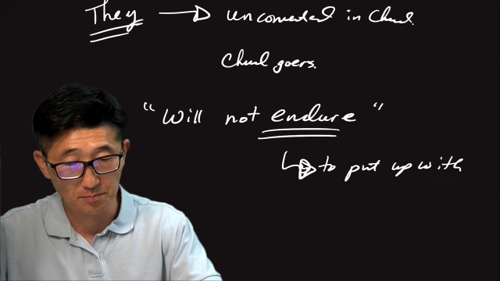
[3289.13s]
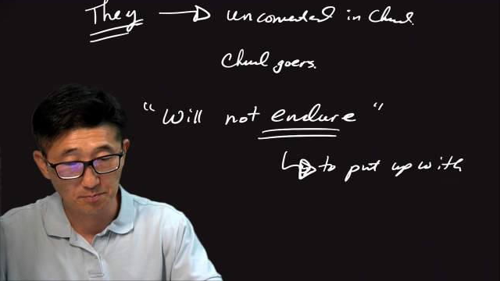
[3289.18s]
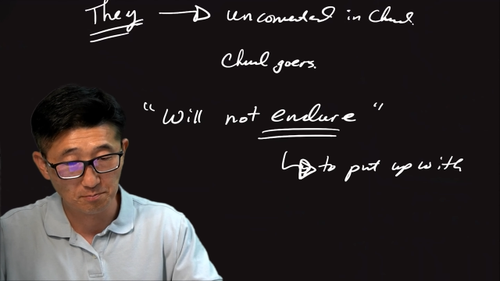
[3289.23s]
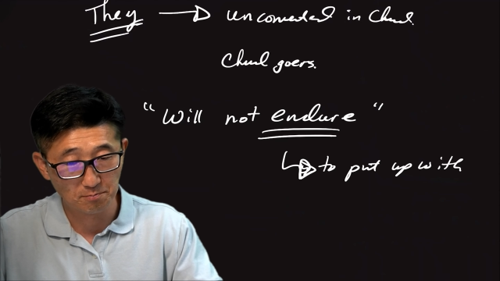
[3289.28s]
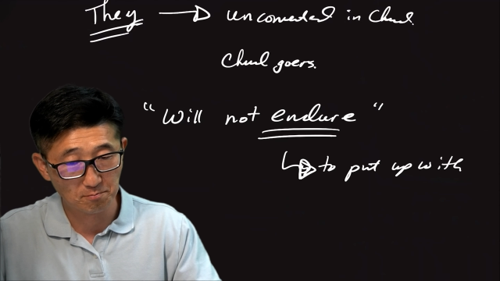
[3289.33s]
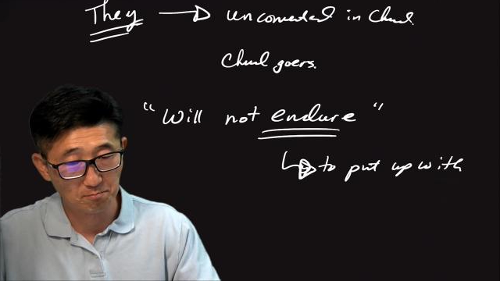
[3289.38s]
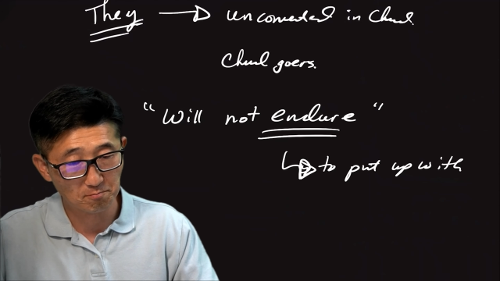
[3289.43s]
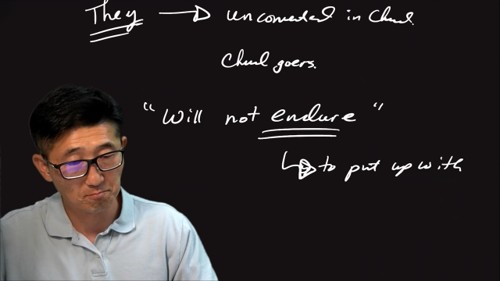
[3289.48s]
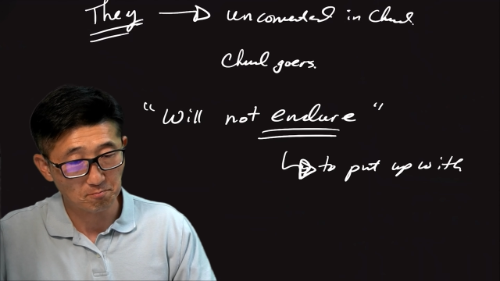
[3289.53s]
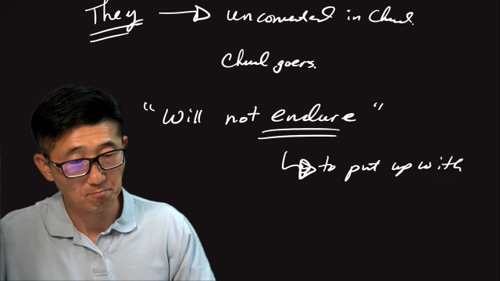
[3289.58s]

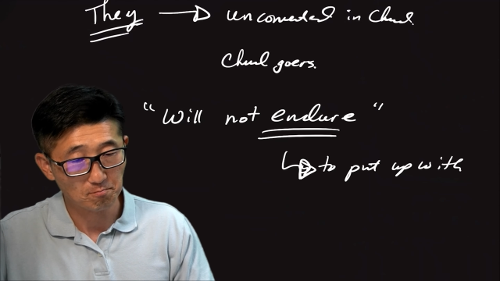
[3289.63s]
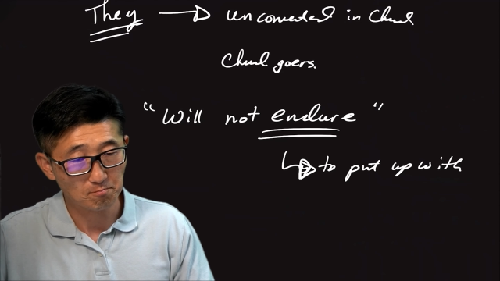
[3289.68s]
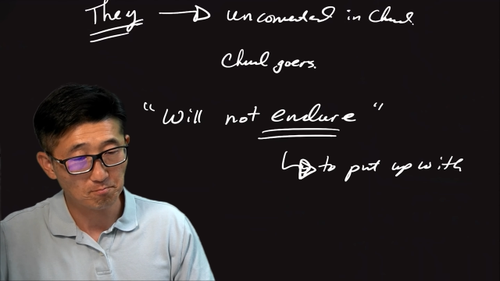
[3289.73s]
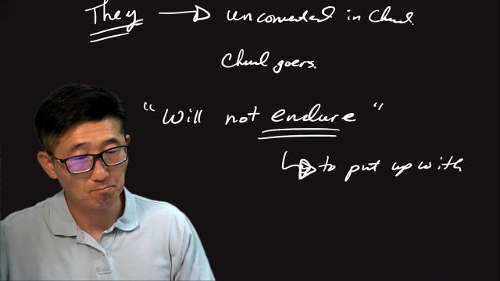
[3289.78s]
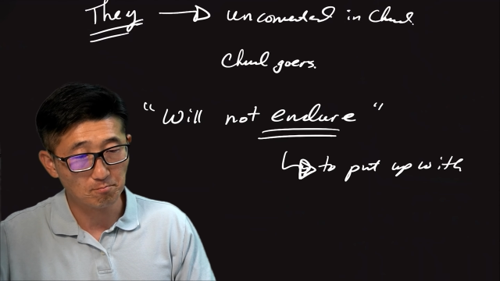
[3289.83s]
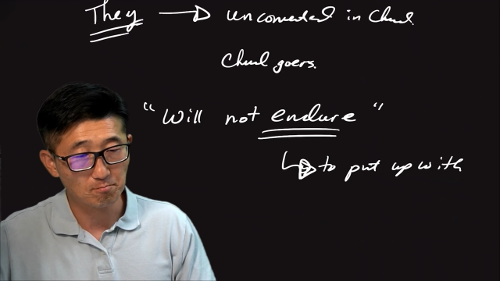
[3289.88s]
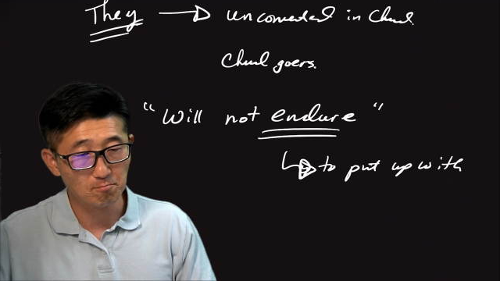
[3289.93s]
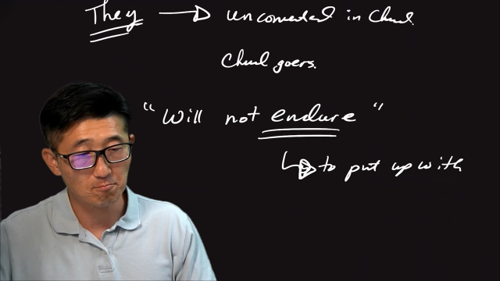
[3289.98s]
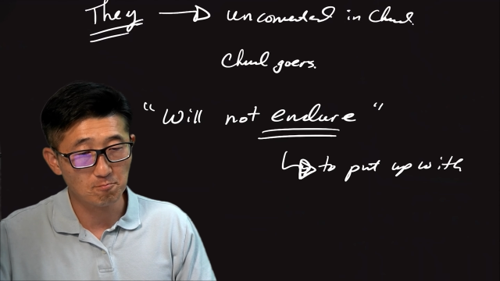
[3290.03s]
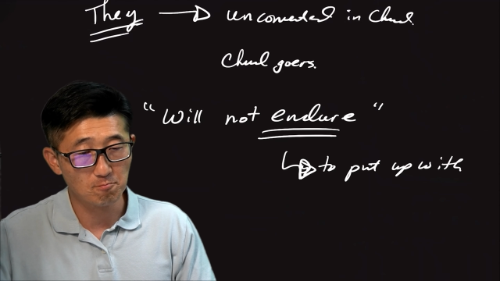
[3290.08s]

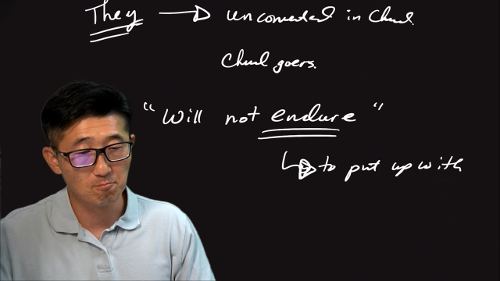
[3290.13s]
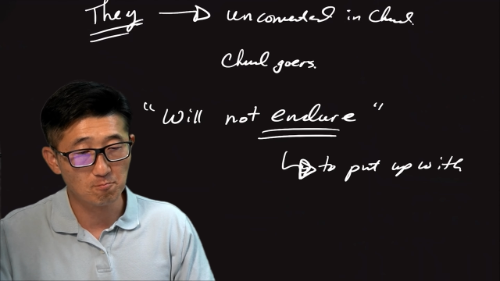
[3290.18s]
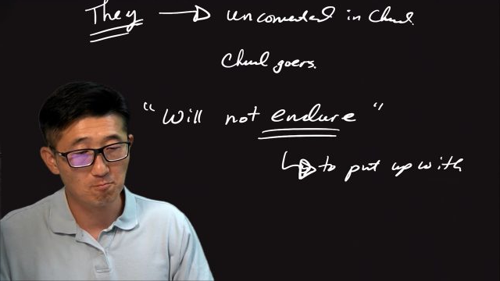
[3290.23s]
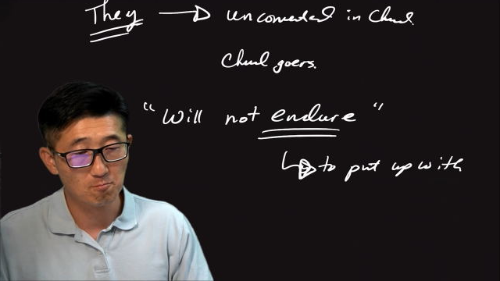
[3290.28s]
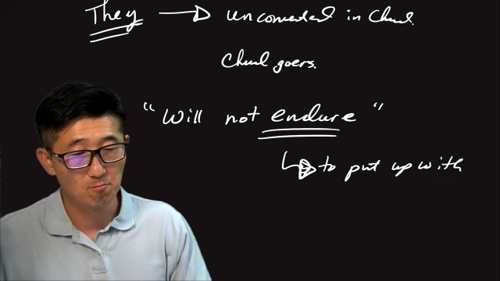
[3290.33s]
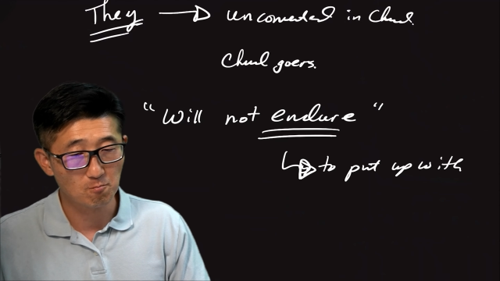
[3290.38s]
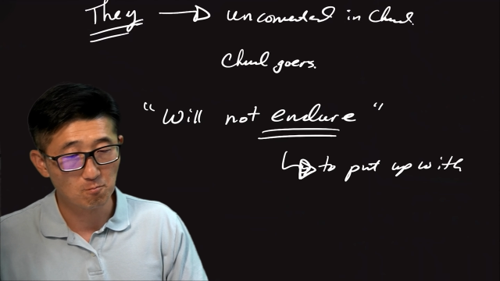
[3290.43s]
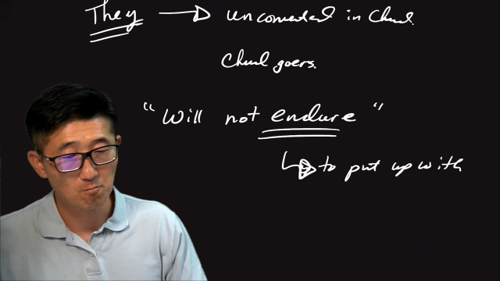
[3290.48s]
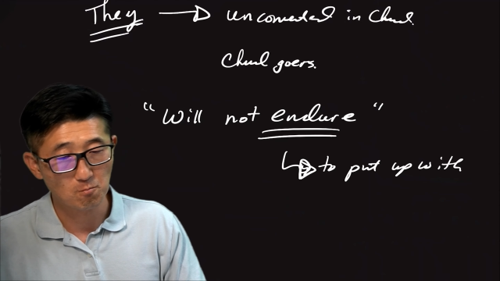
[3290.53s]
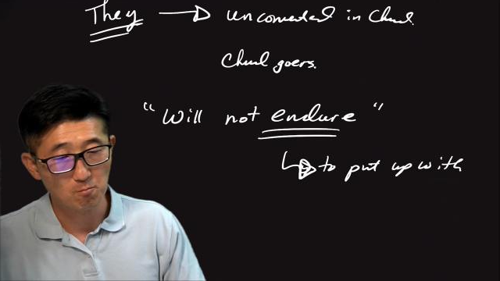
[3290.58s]

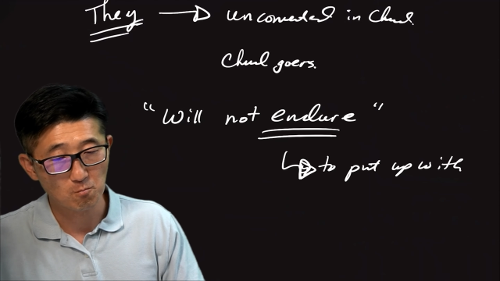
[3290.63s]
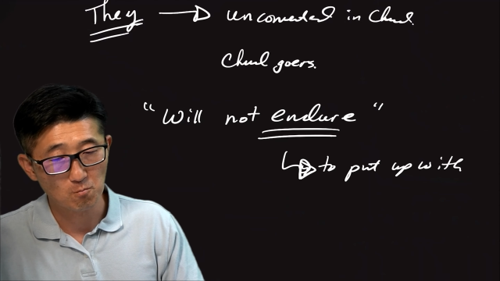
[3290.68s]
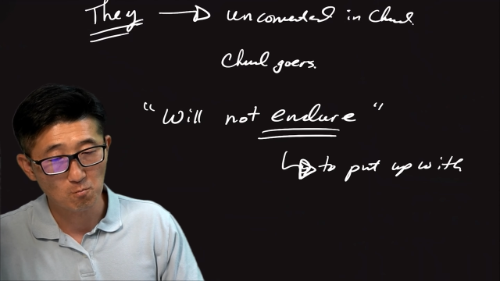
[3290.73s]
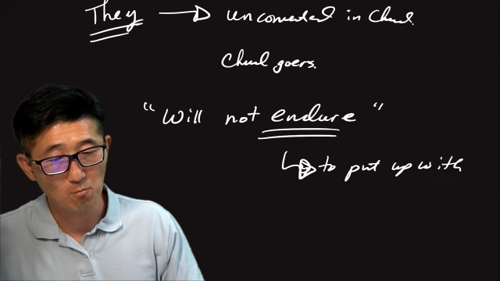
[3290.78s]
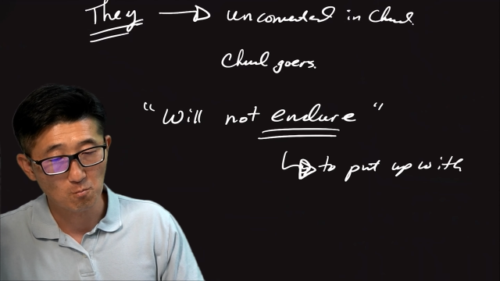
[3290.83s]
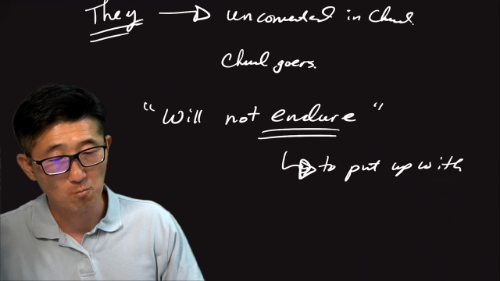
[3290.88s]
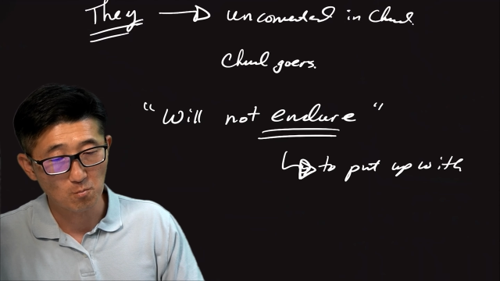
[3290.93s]
[no speech]